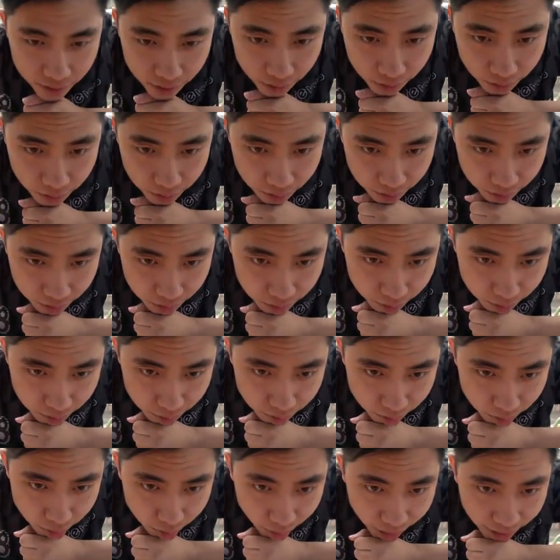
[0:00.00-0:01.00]
You
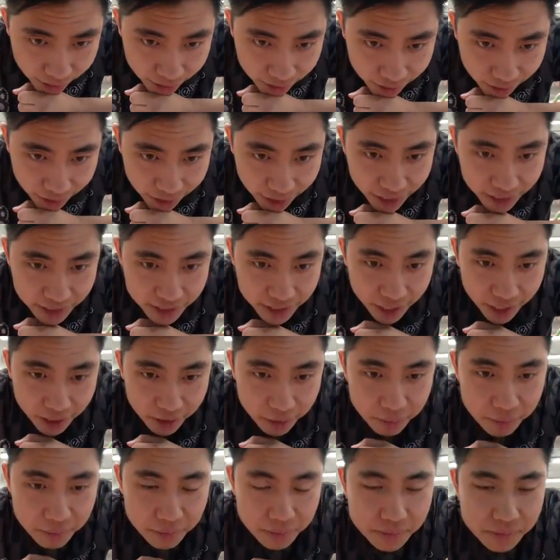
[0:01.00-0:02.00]
right now? Yes, I
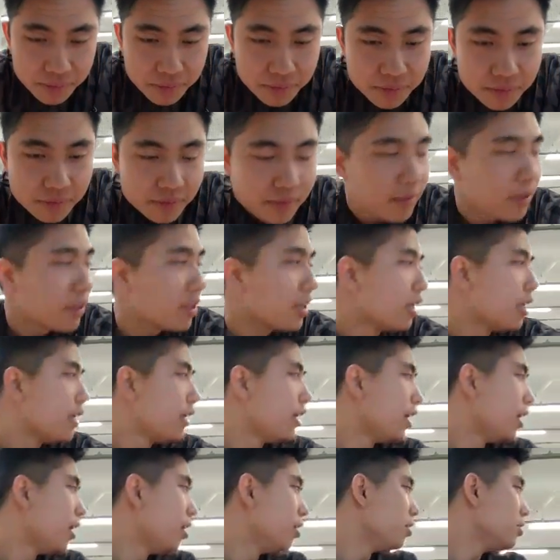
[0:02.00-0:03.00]
am.
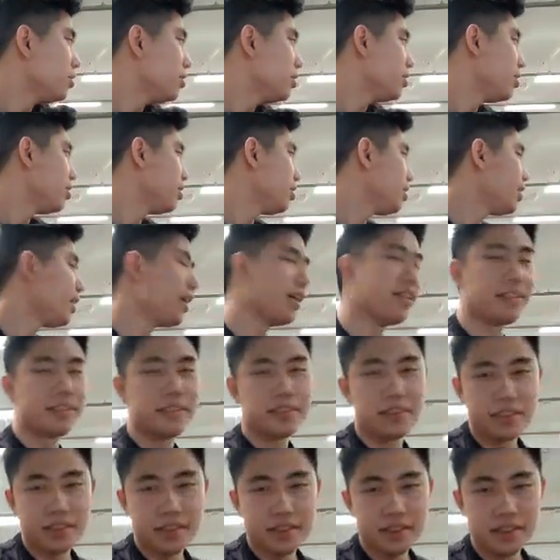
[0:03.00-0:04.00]
LG?
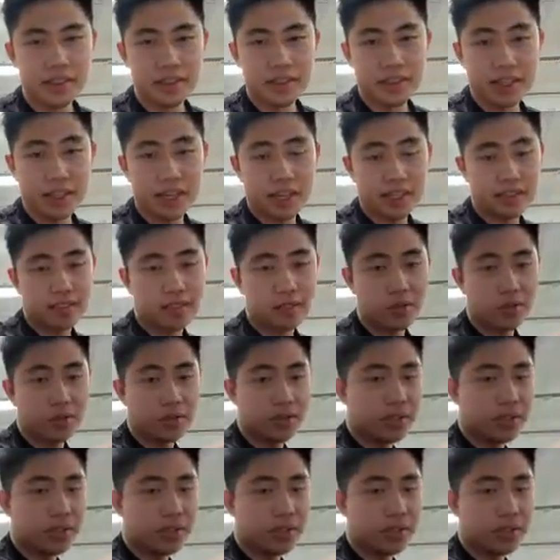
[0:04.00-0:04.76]
Yes. Yes to the